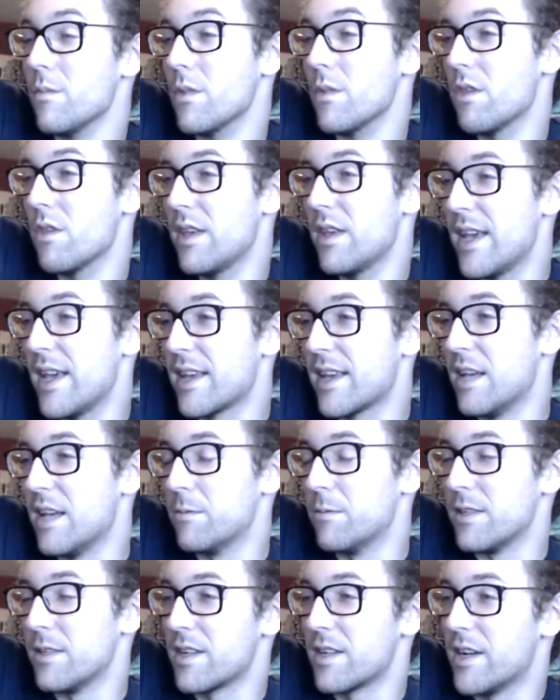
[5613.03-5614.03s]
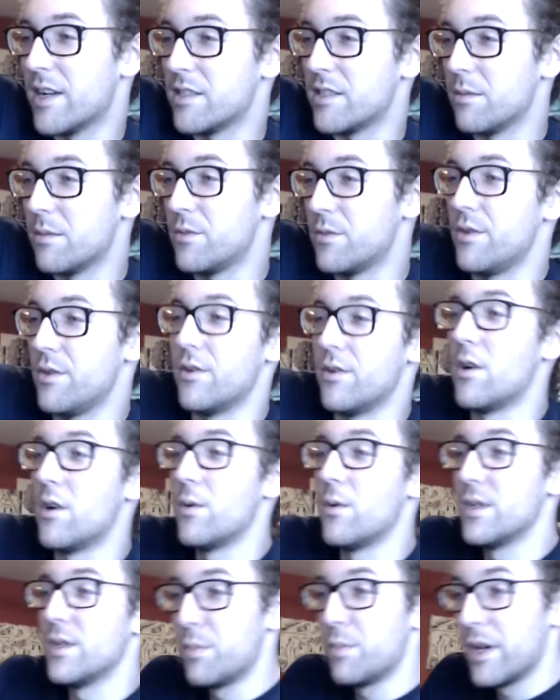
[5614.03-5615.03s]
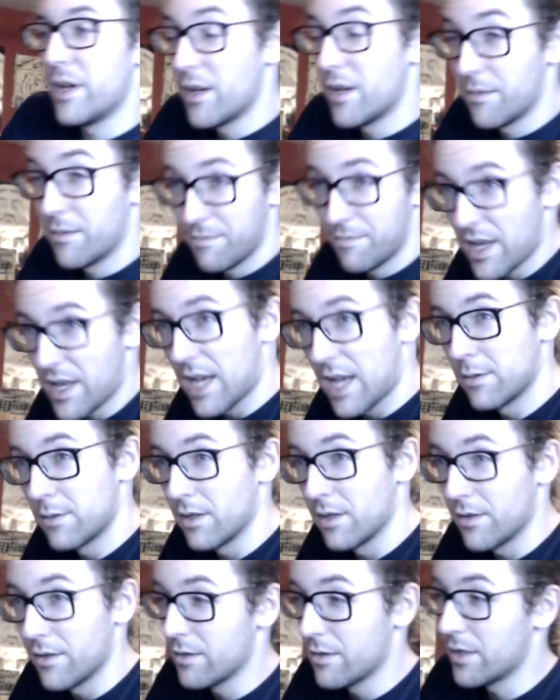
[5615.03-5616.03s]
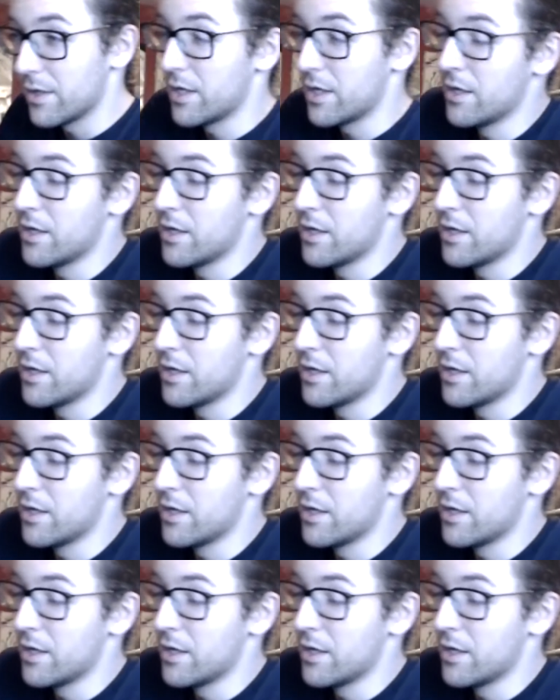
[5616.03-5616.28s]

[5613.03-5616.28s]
Yeah, Cam says custom tune always better. Absolutely.